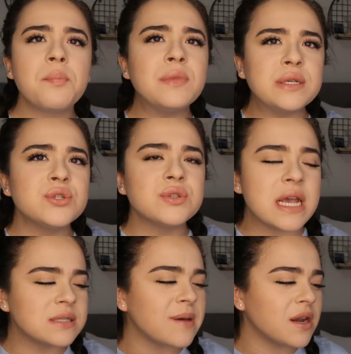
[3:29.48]
These do
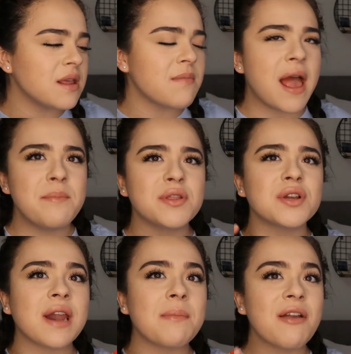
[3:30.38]
taste better than mine,
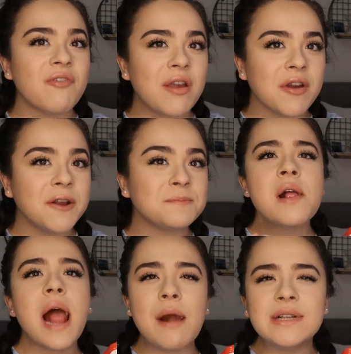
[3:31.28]
but they're not my favorite.
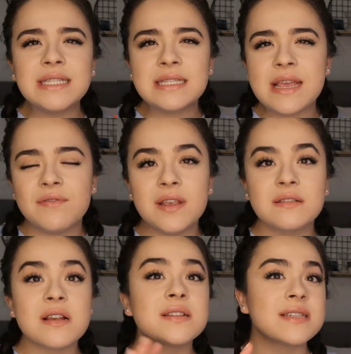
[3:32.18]
I would give
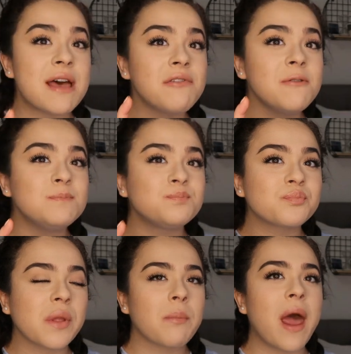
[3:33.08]
these a 7.
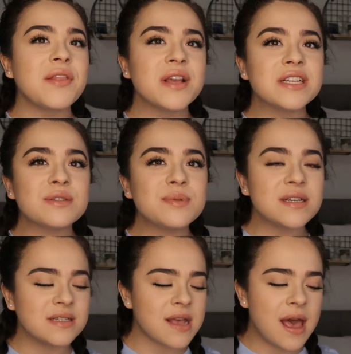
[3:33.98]
I think it's just
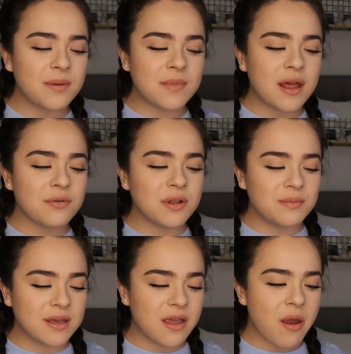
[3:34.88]
because I'm not a
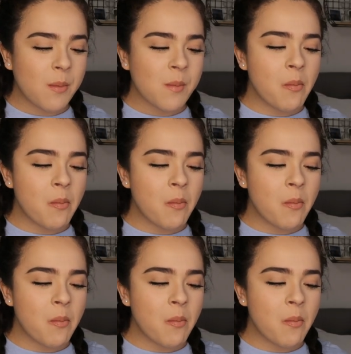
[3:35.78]
really big